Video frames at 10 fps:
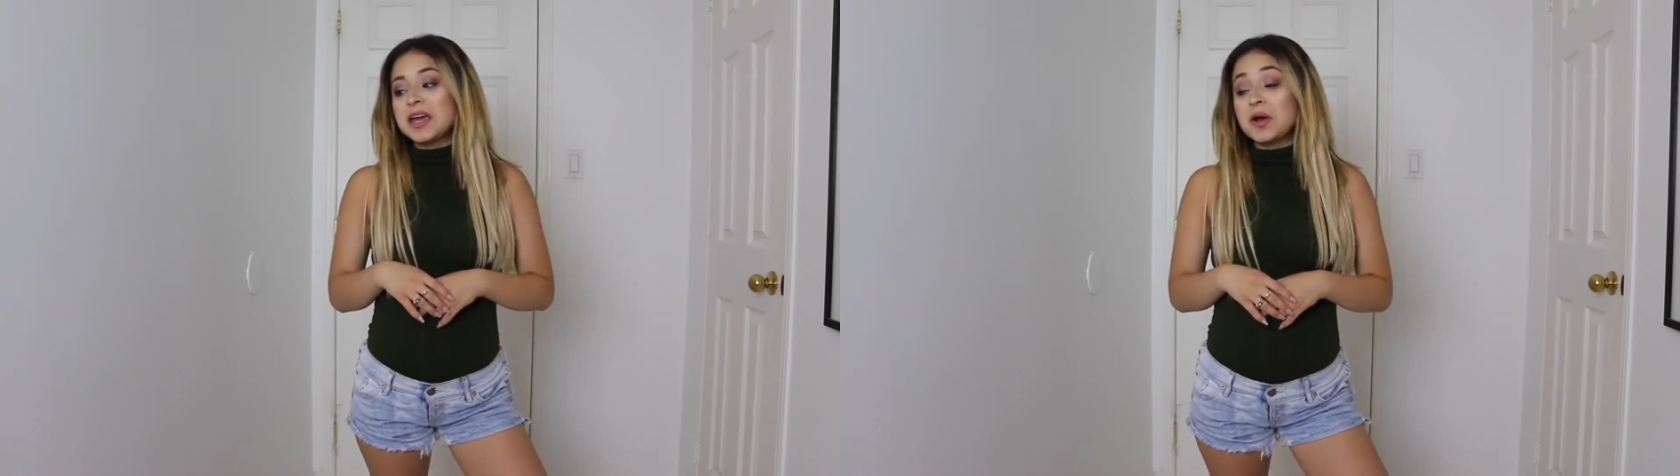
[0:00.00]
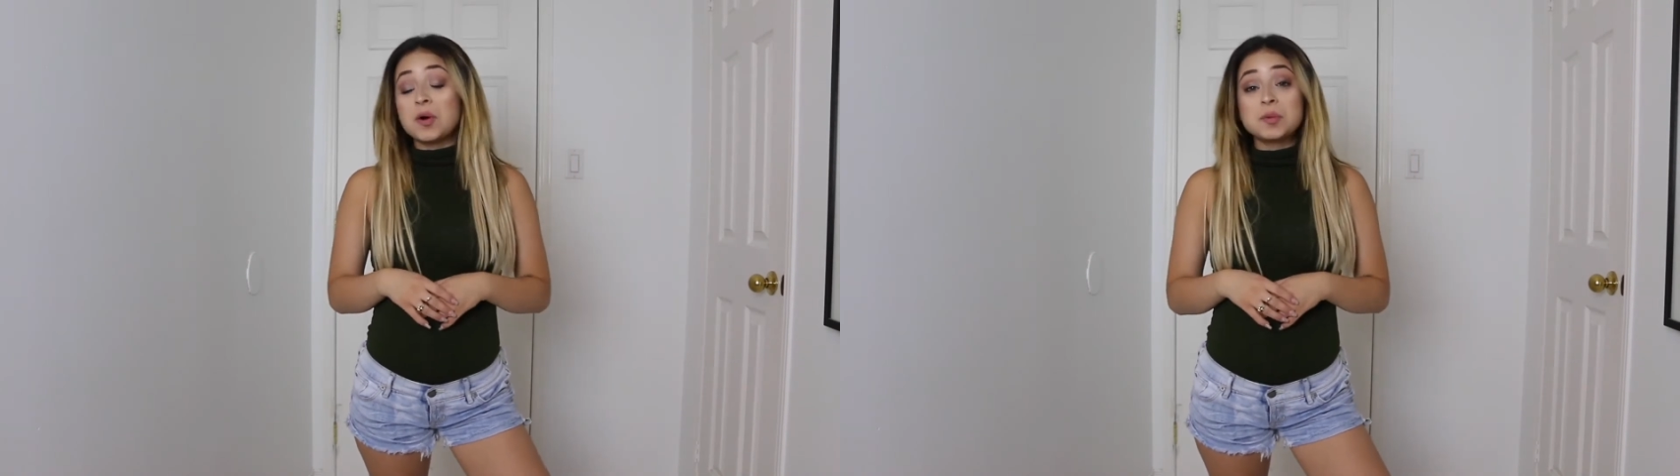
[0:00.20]

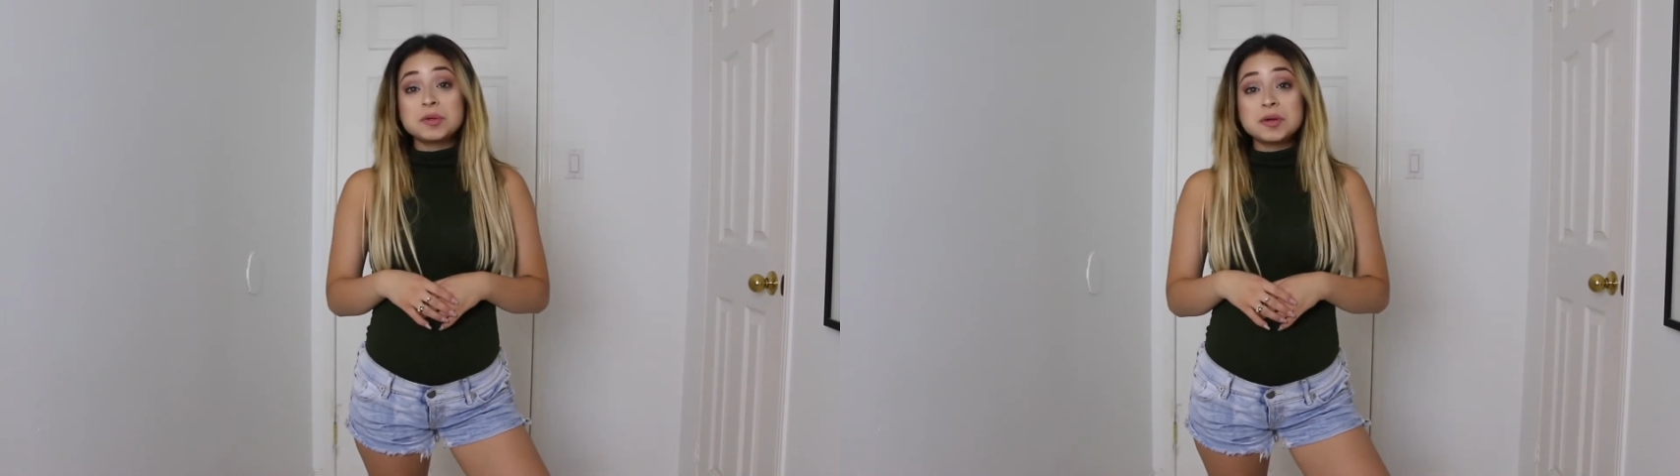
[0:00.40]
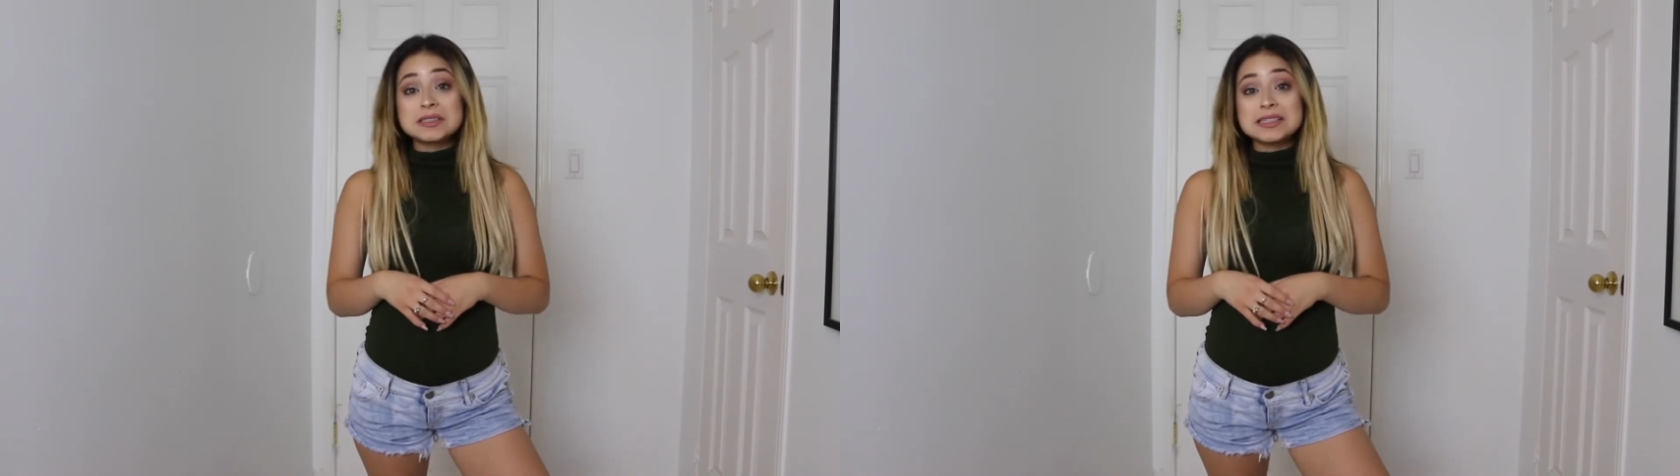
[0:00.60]
I hope
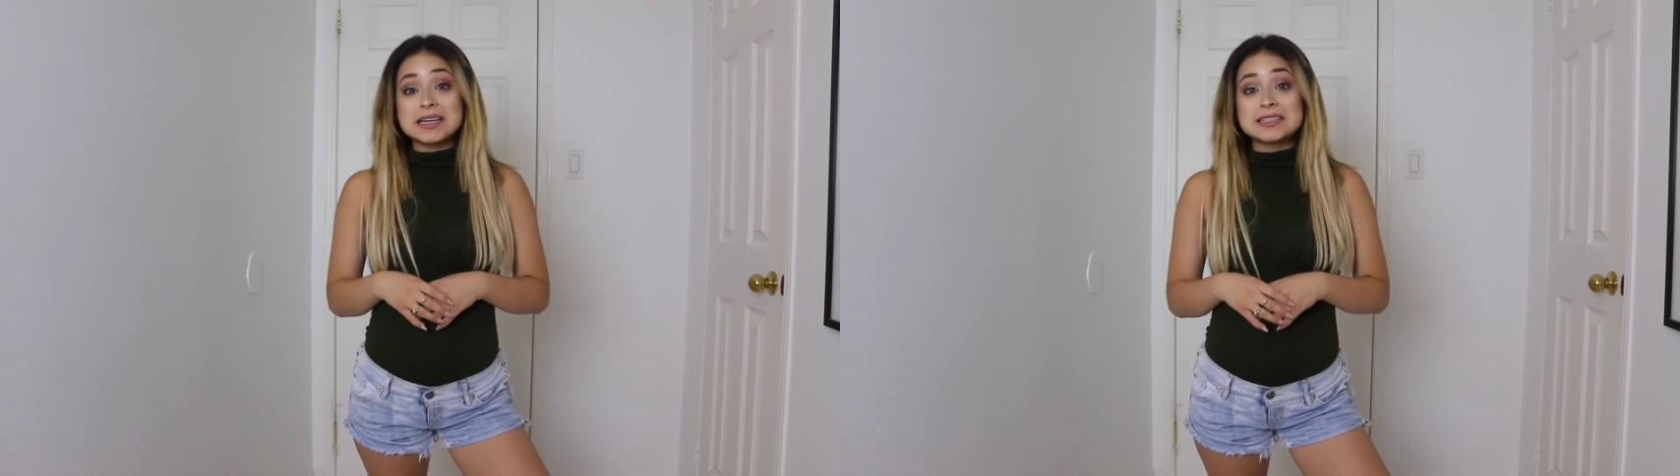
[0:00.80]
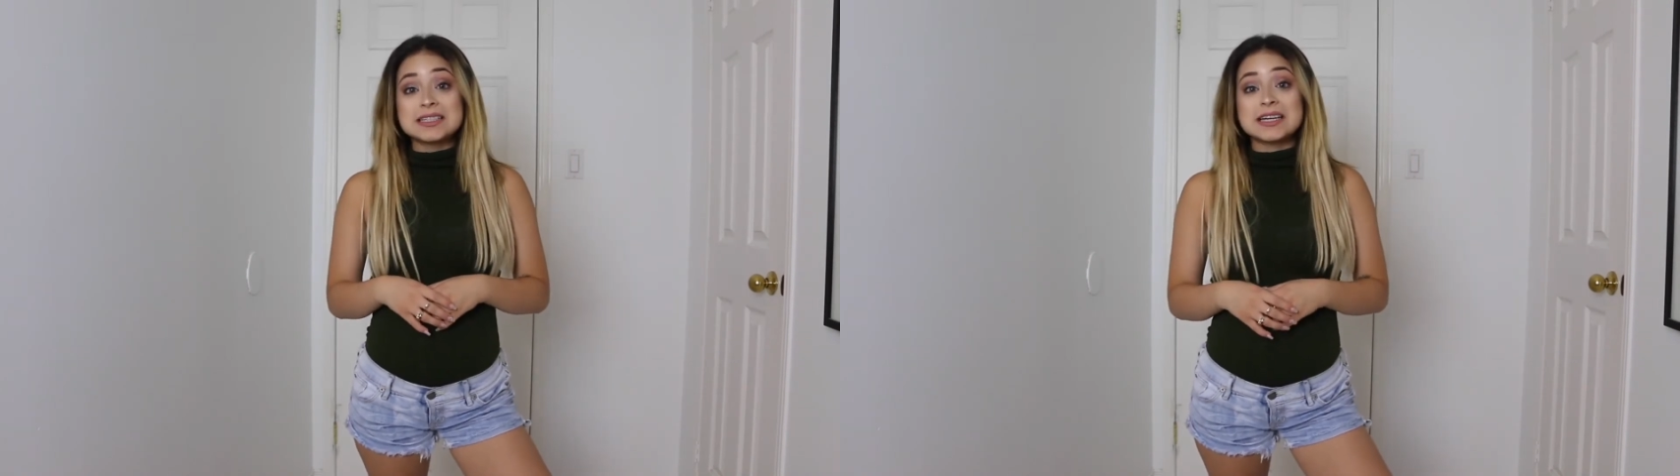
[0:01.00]
you guys
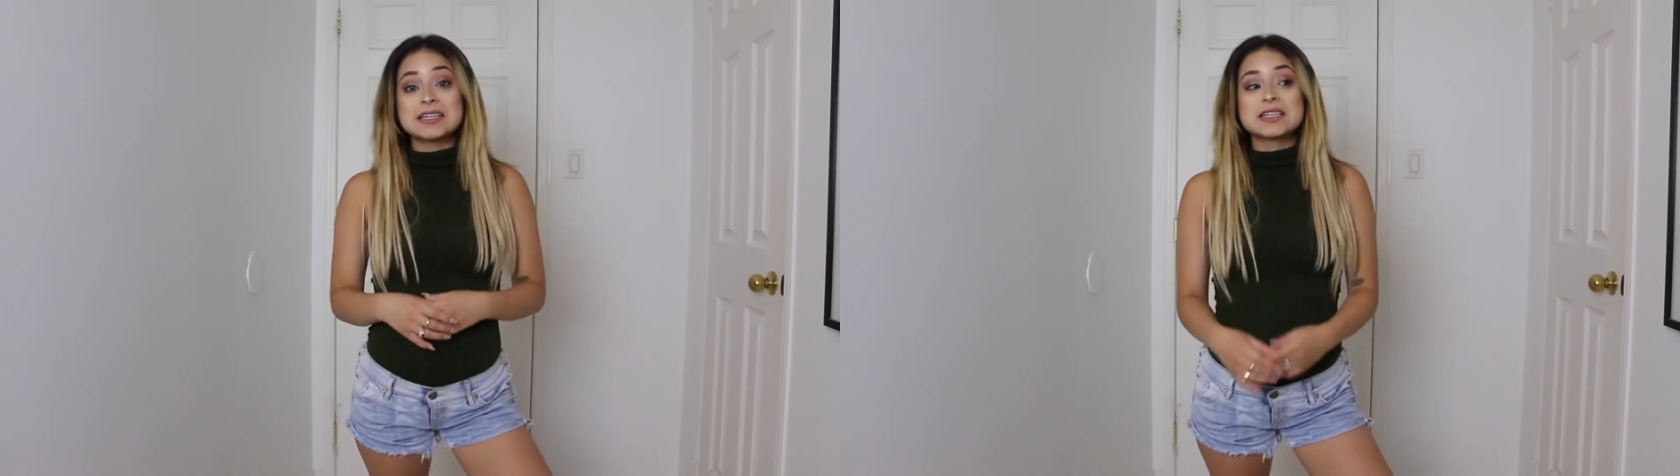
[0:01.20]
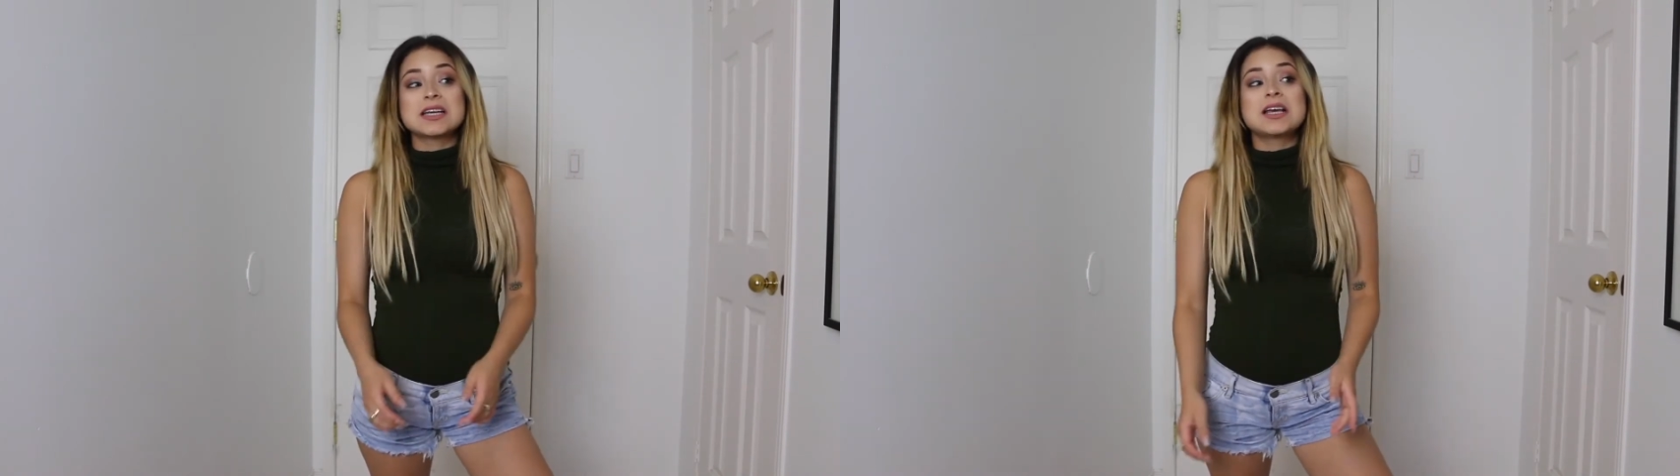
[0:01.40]
liked it.